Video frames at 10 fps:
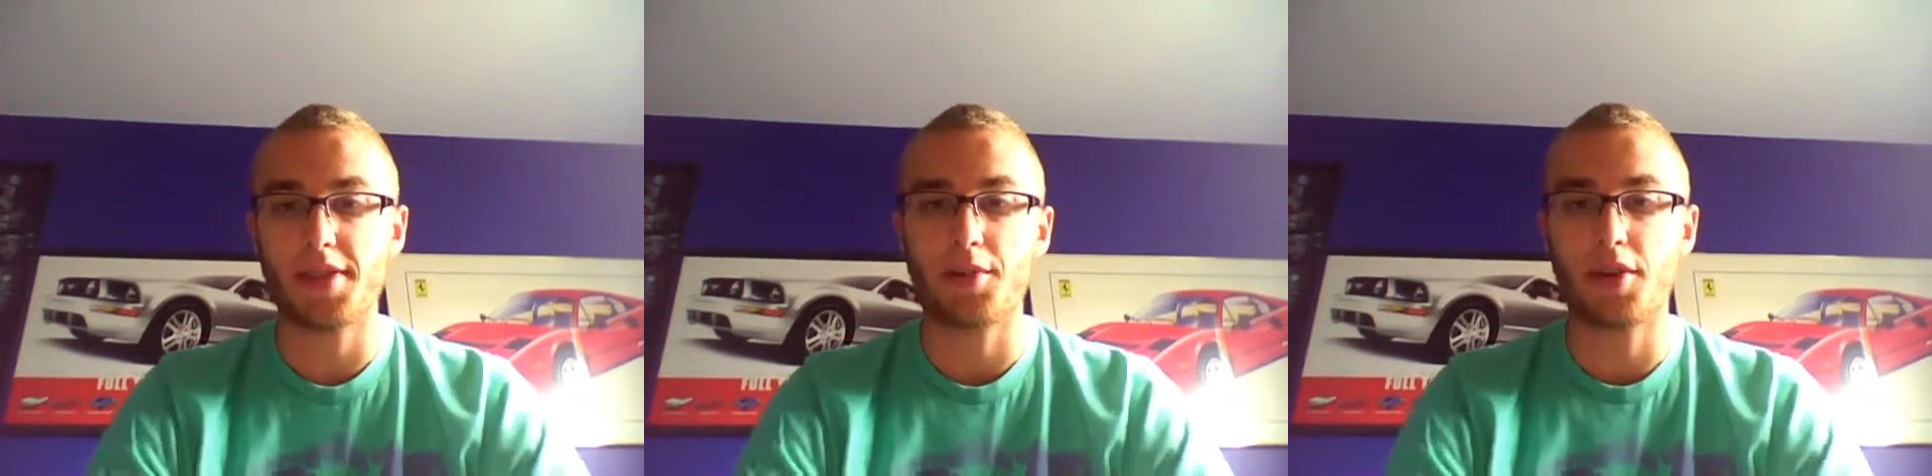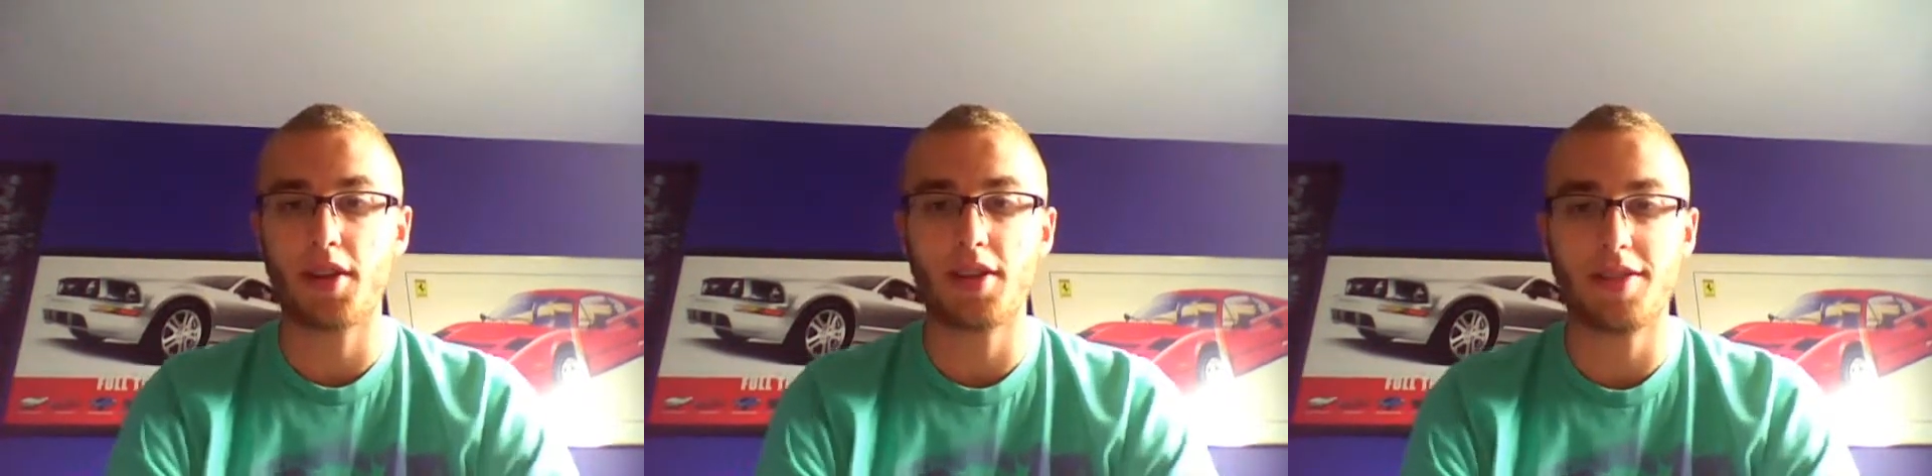I'm
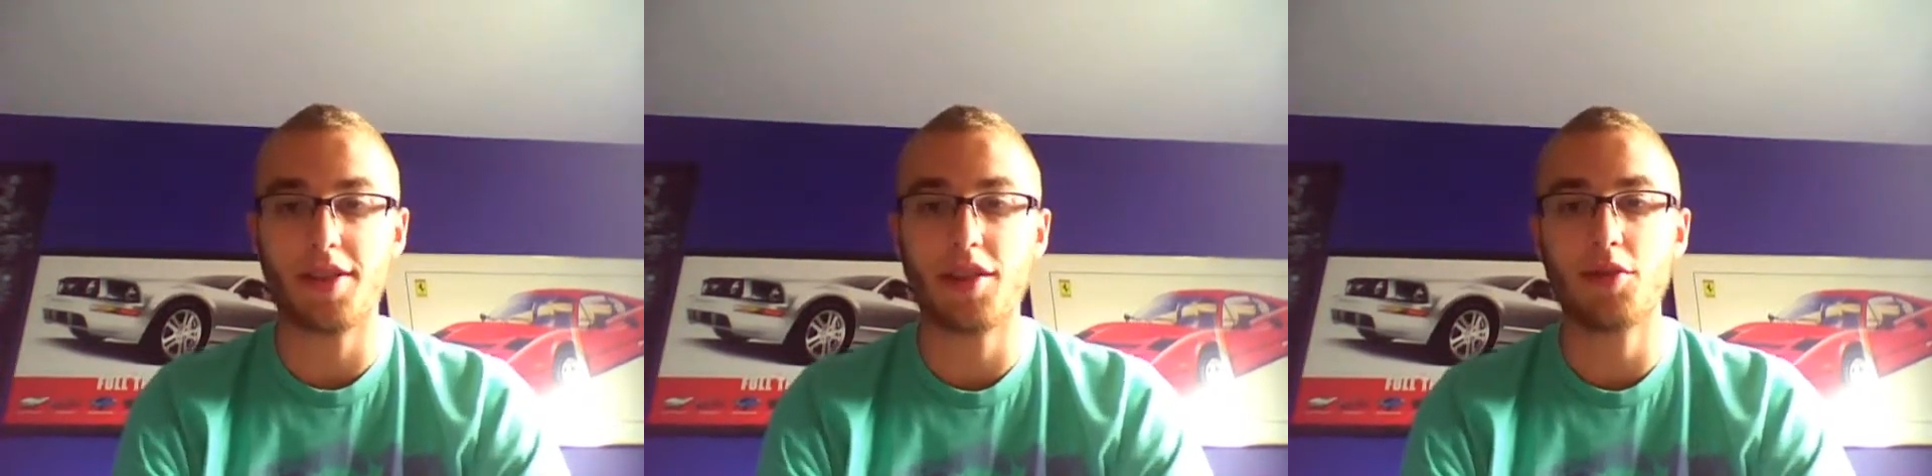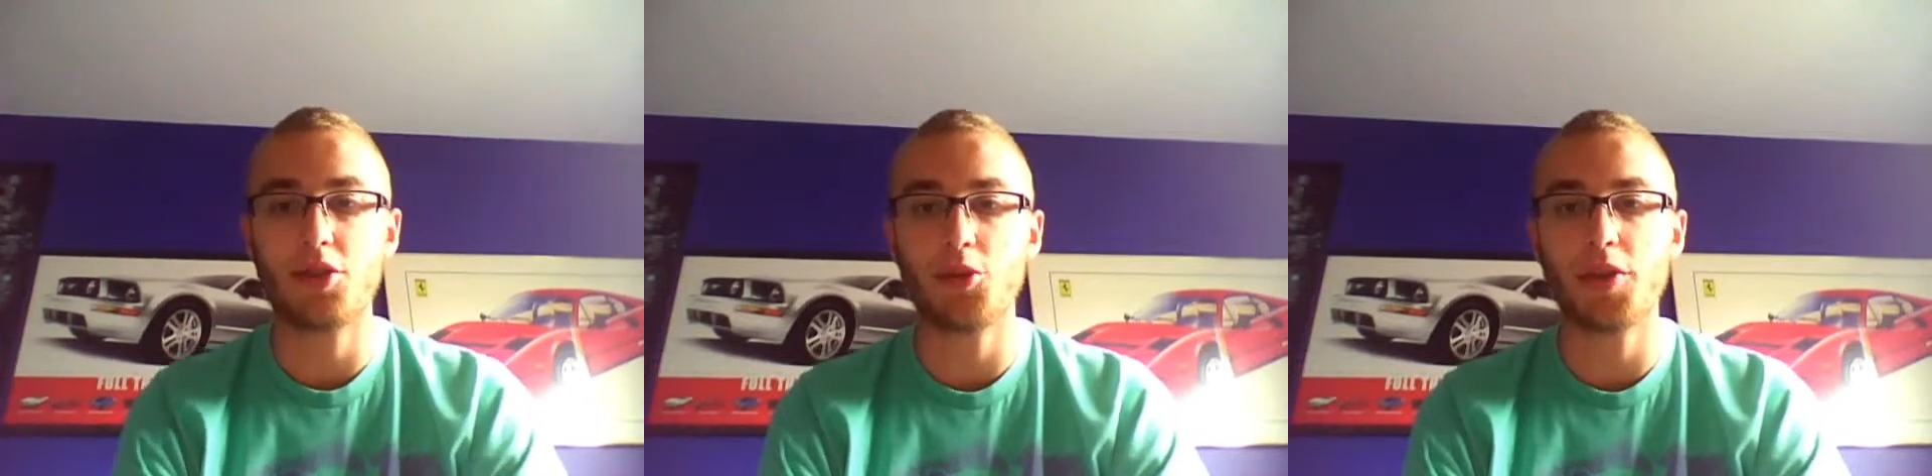going to continue
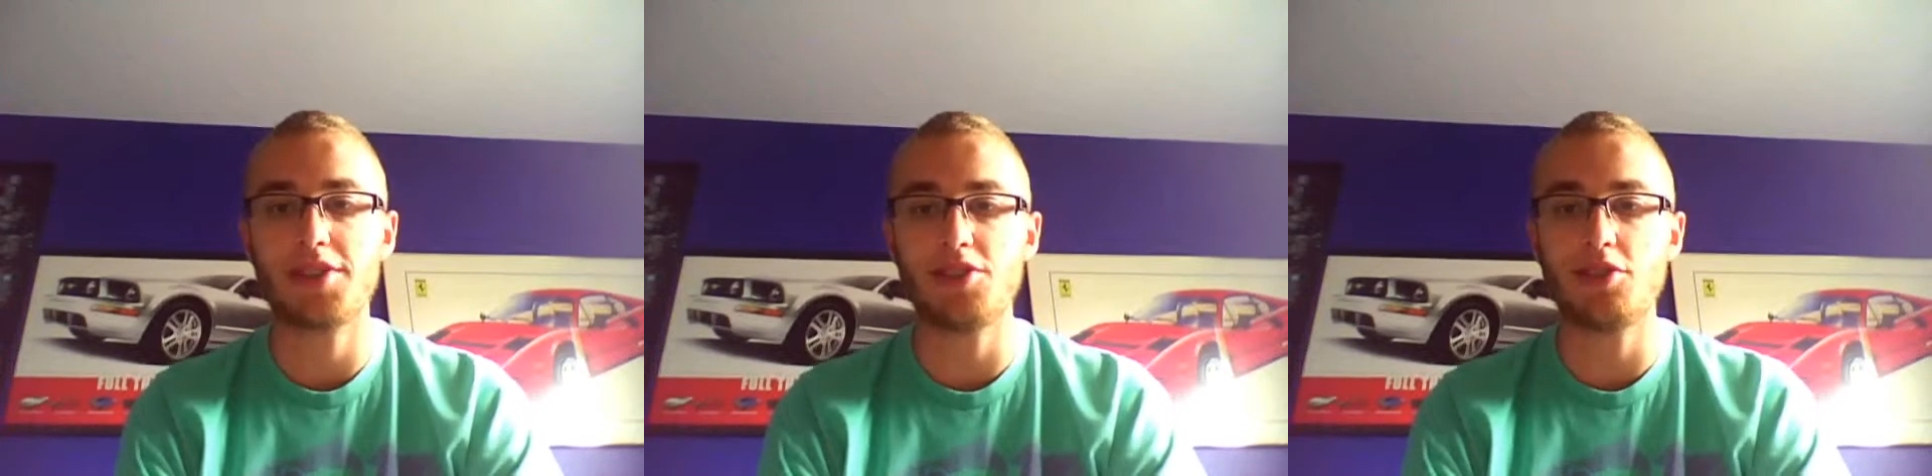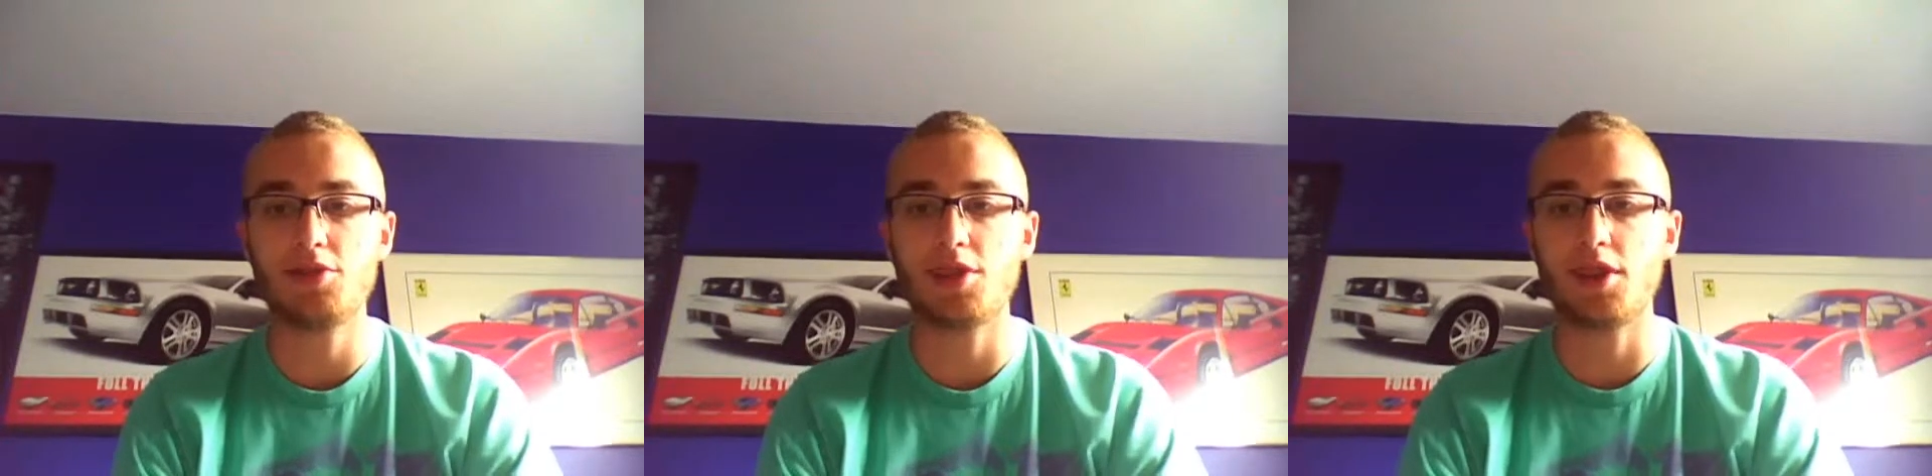with the week's news.